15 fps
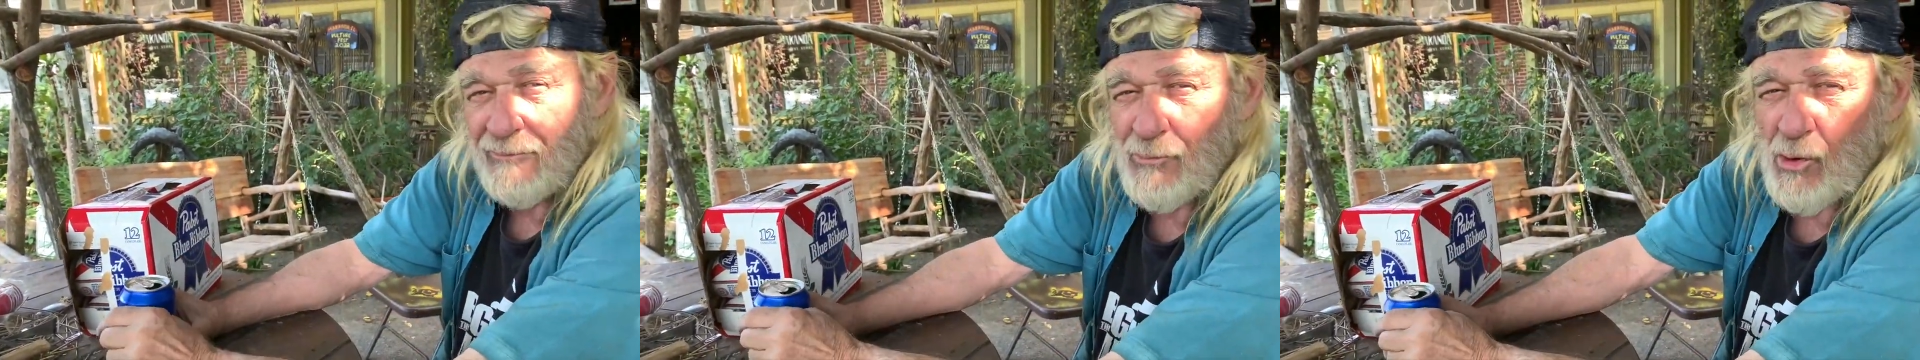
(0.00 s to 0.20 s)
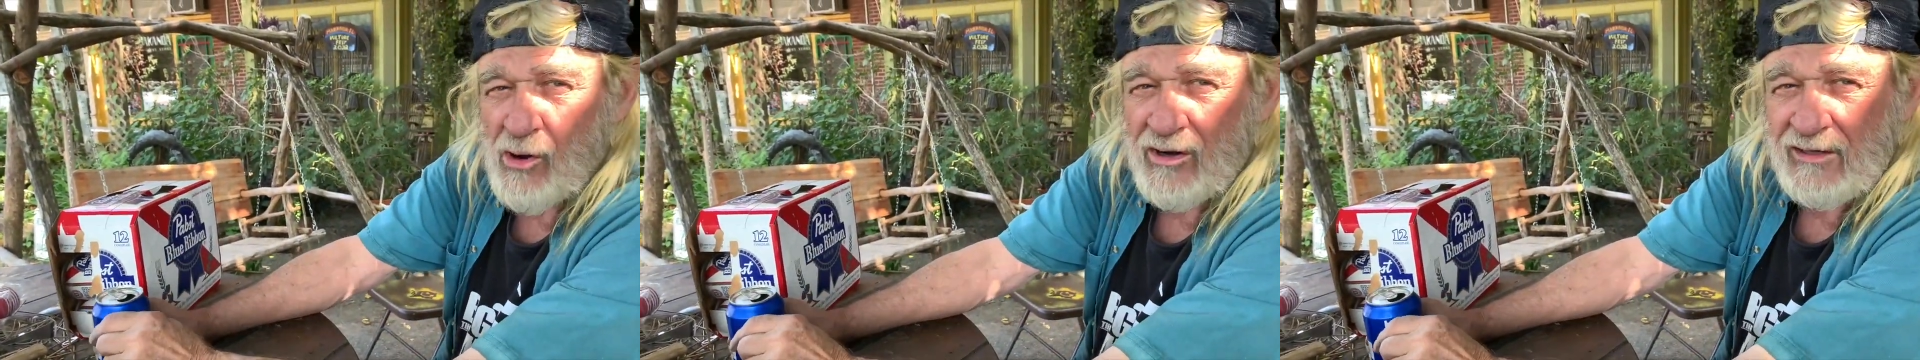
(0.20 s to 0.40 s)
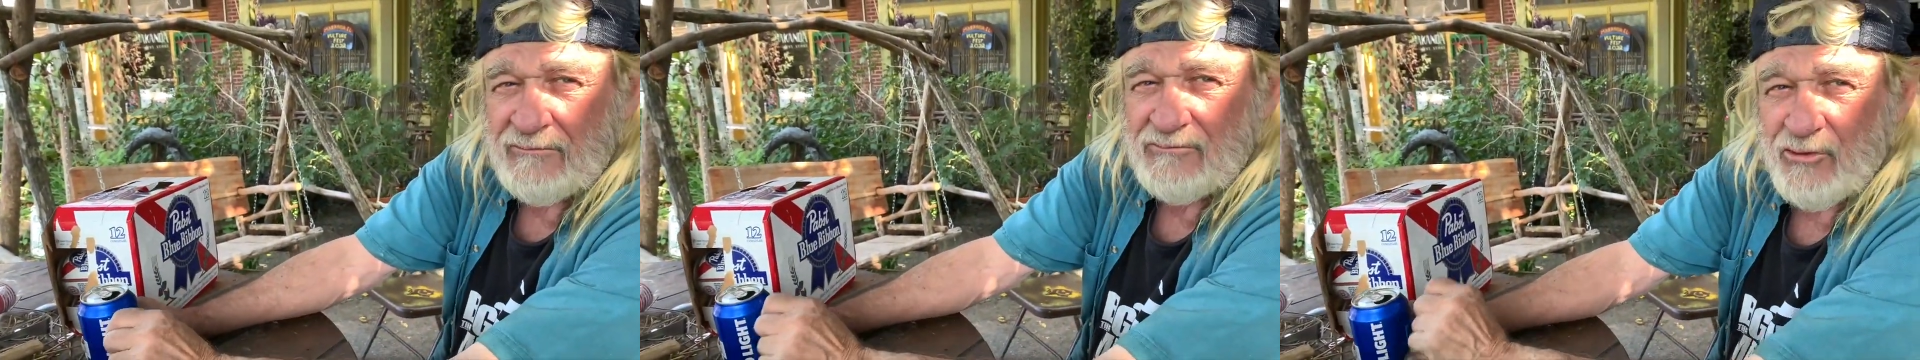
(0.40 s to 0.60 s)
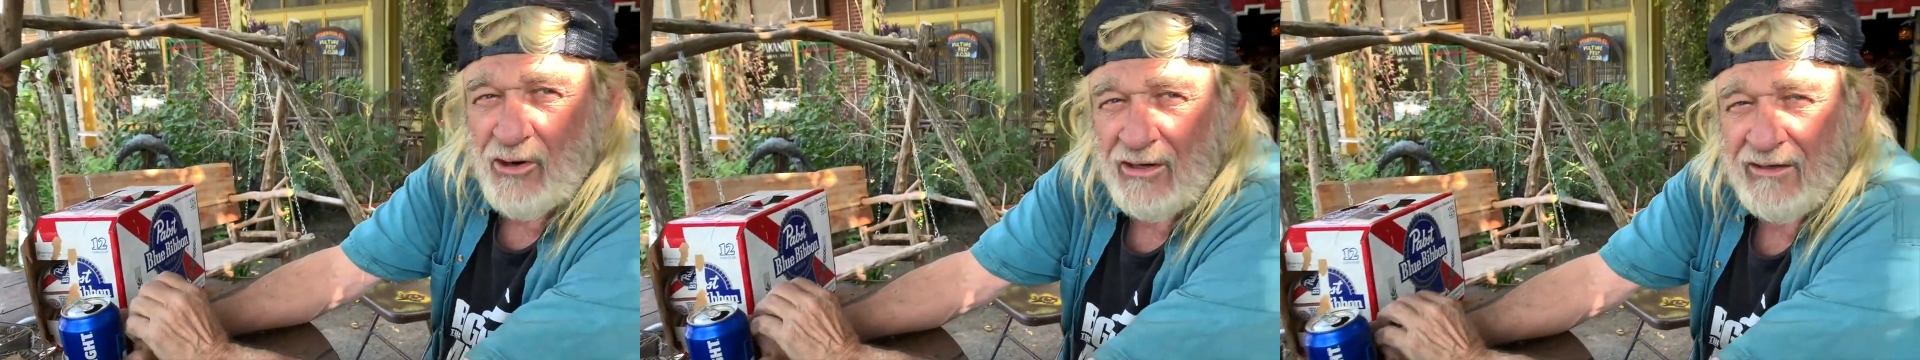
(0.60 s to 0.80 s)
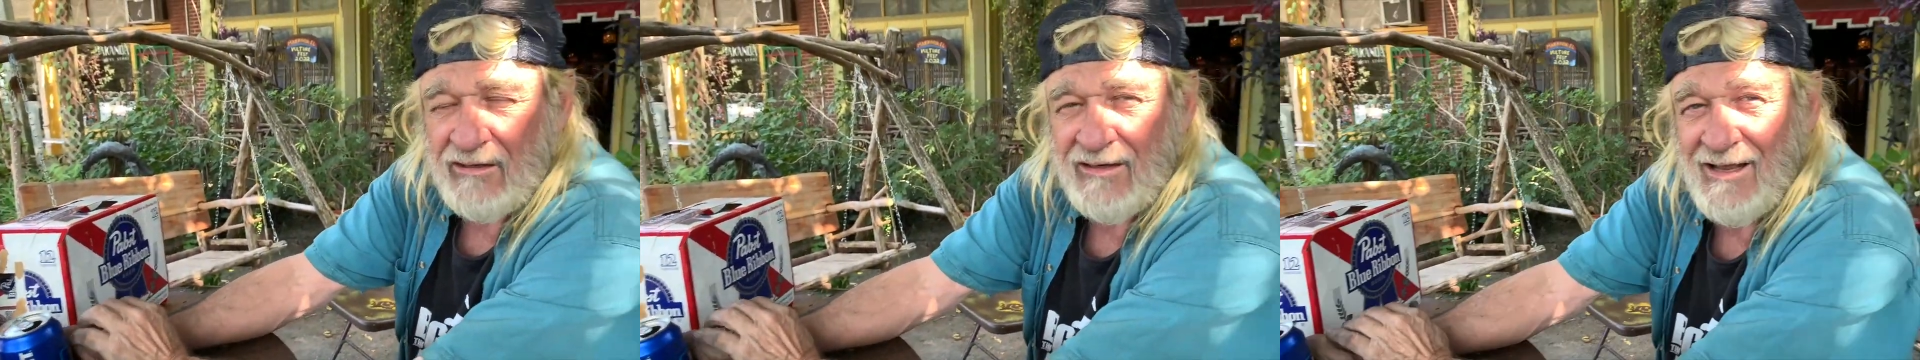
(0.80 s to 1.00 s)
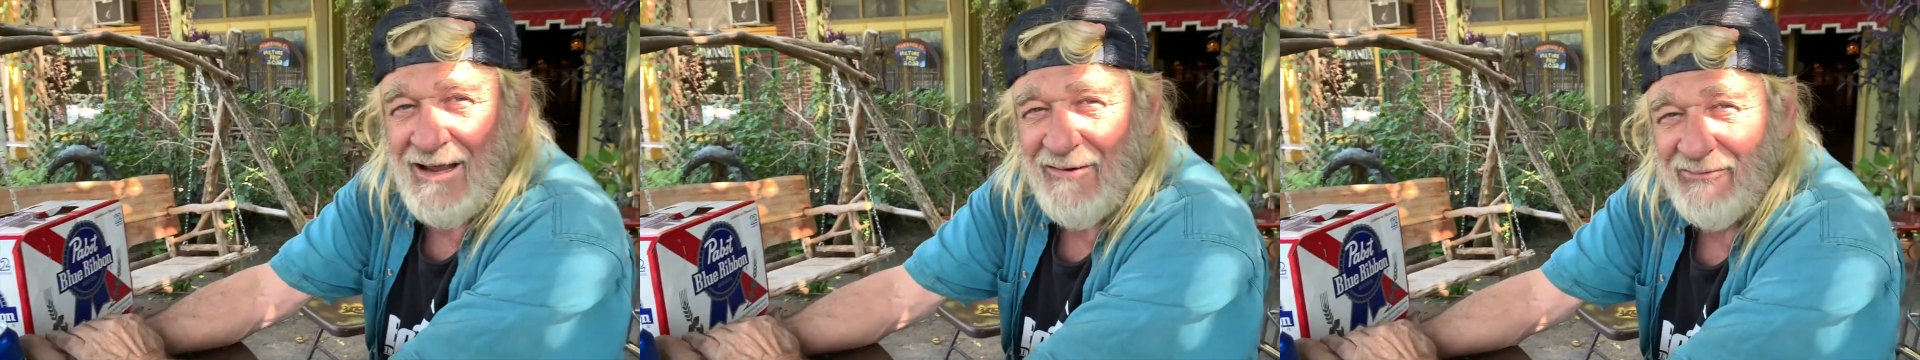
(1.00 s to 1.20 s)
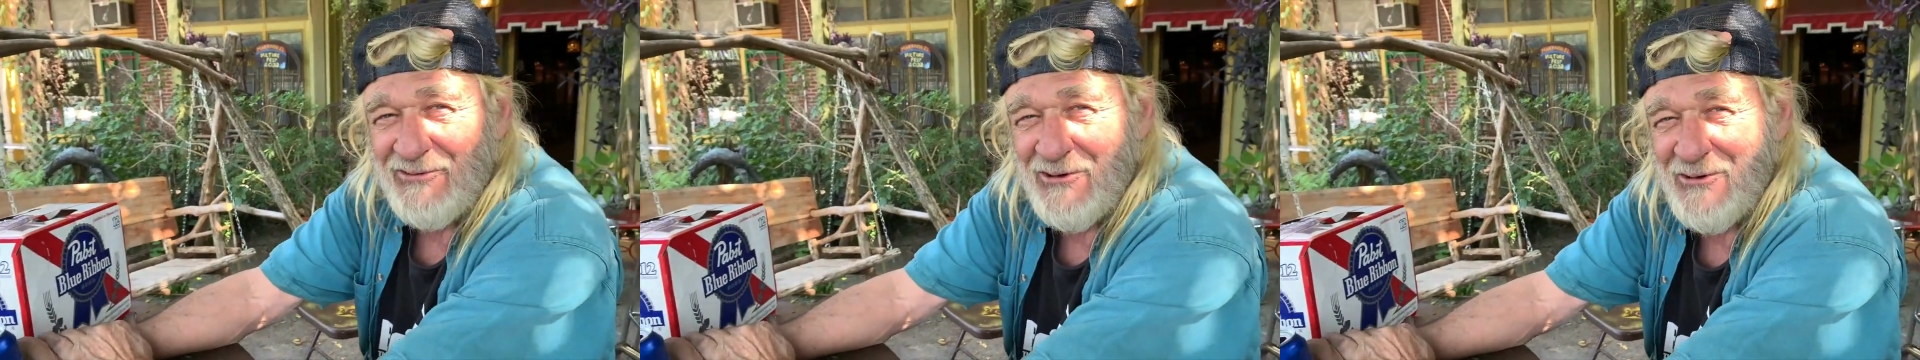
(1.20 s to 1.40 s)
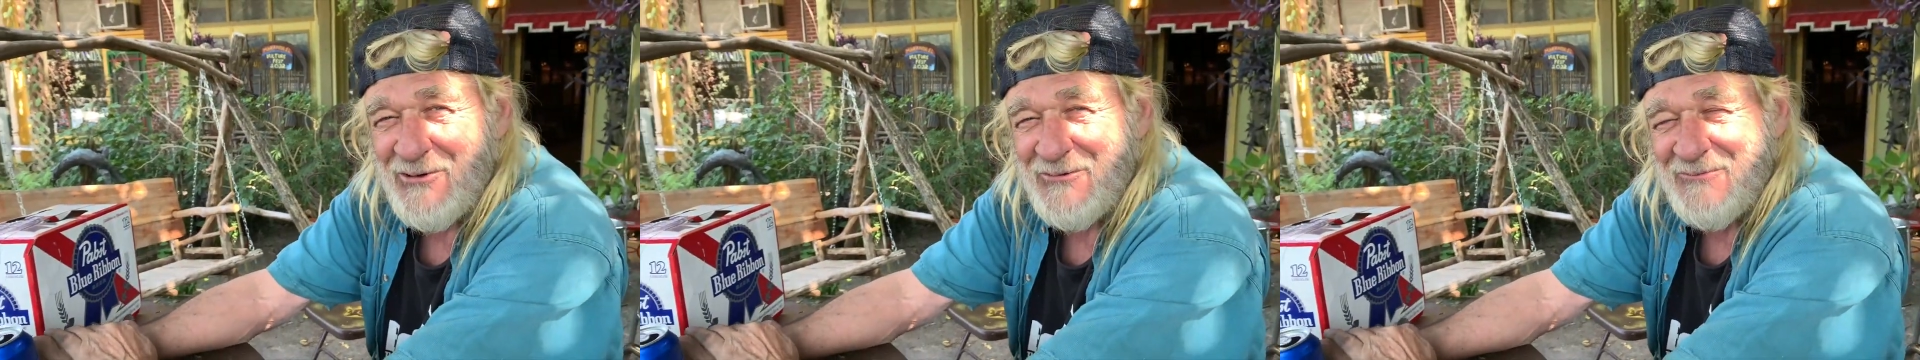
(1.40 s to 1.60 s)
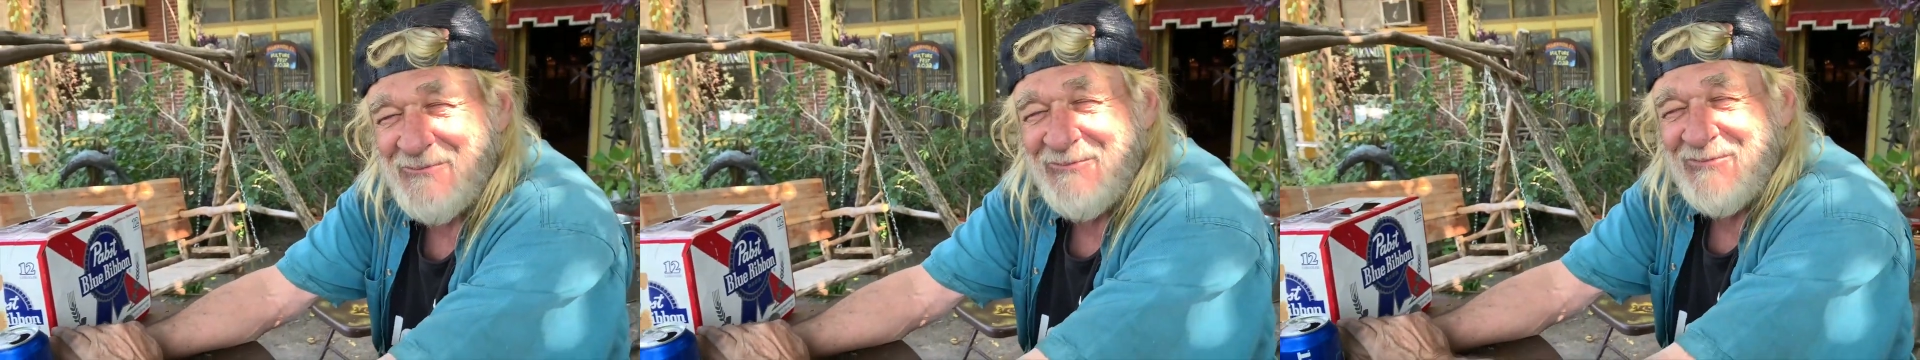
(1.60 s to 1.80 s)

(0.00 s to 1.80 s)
morning, drunk in the afternoon.